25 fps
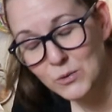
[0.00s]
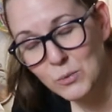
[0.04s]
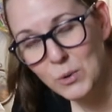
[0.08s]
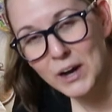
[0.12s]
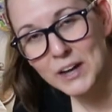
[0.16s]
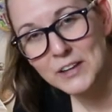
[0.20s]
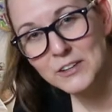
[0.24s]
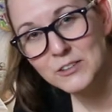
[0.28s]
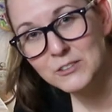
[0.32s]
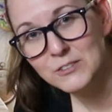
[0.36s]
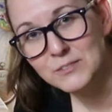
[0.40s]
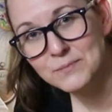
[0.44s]
a
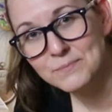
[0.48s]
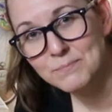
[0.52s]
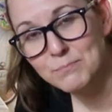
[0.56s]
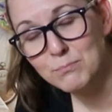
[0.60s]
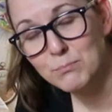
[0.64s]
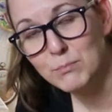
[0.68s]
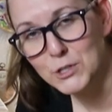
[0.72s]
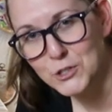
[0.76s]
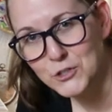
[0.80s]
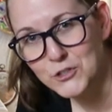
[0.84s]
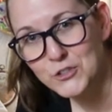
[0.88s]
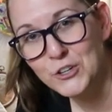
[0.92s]
while.
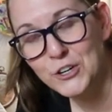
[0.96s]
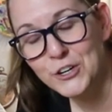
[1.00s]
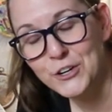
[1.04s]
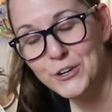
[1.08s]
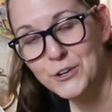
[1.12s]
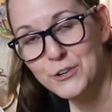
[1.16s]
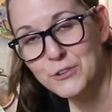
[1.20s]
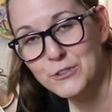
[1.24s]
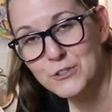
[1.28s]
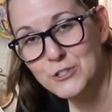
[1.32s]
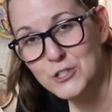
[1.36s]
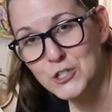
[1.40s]
Much
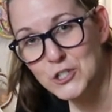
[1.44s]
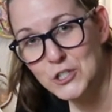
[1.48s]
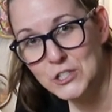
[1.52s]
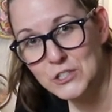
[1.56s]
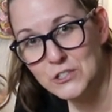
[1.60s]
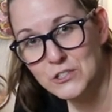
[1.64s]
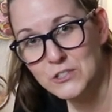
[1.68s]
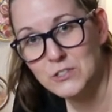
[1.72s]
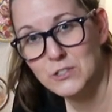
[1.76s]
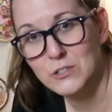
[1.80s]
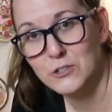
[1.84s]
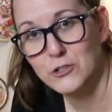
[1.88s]
longer than
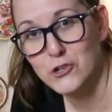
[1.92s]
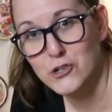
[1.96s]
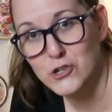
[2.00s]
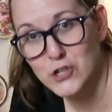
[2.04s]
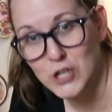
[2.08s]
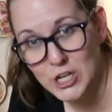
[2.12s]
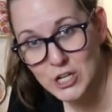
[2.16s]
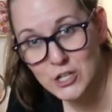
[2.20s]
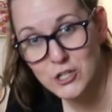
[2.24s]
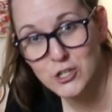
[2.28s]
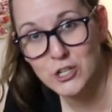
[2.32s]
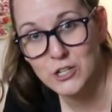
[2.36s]
just
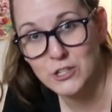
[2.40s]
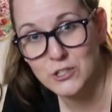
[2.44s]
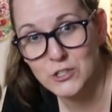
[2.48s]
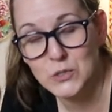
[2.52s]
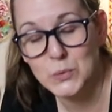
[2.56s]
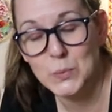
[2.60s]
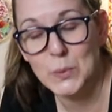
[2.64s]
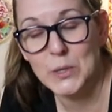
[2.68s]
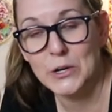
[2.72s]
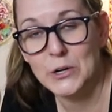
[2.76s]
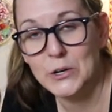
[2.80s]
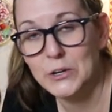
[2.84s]
changing a
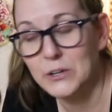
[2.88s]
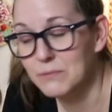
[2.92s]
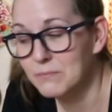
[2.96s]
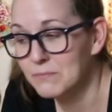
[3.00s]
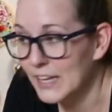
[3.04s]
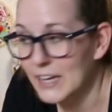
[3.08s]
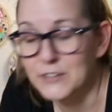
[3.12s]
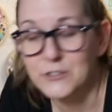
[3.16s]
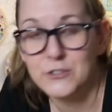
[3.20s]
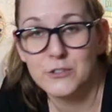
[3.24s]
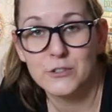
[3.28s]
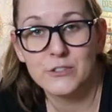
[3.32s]
sweater.
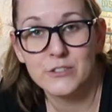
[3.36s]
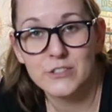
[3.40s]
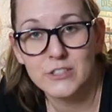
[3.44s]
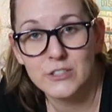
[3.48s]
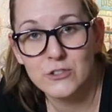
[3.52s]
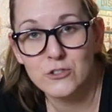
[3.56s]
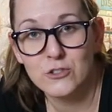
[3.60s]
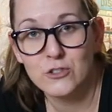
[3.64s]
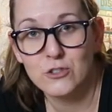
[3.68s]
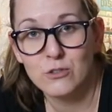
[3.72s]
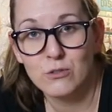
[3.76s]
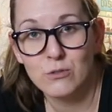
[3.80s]
That turned
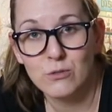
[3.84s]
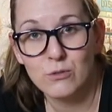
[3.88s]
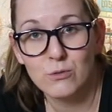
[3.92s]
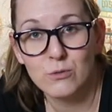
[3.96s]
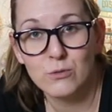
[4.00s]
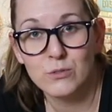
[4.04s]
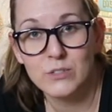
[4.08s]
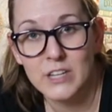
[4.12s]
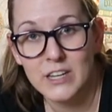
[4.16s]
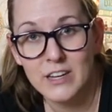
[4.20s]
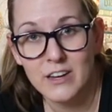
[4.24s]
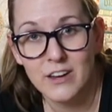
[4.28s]

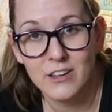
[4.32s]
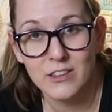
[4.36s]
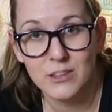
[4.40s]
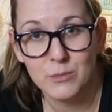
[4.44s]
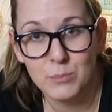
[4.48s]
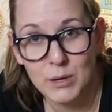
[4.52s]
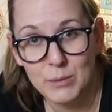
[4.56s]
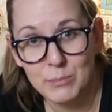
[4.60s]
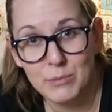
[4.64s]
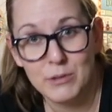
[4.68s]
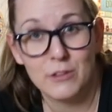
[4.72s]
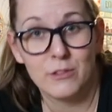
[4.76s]
into taking the
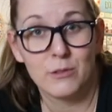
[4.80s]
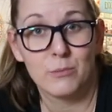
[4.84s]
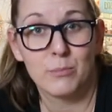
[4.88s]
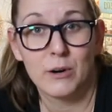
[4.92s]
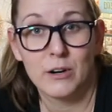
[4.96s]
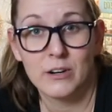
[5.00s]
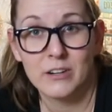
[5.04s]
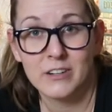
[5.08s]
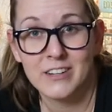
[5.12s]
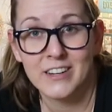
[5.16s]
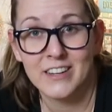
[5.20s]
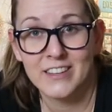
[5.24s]
puppy to the
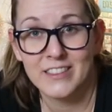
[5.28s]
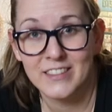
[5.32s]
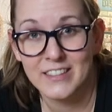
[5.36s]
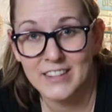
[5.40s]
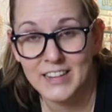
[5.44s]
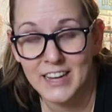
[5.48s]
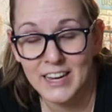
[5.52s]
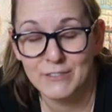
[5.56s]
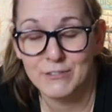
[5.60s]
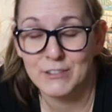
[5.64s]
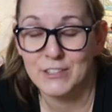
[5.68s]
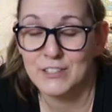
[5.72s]
park and then
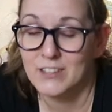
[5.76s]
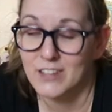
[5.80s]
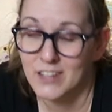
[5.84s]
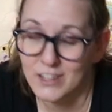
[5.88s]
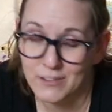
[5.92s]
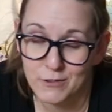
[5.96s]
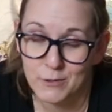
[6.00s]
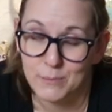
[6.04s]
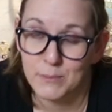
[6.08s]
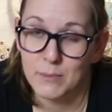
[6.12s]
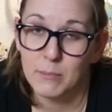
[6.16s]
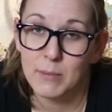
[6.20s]
having to
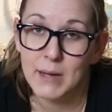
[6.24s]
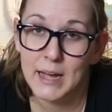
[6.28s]
give him a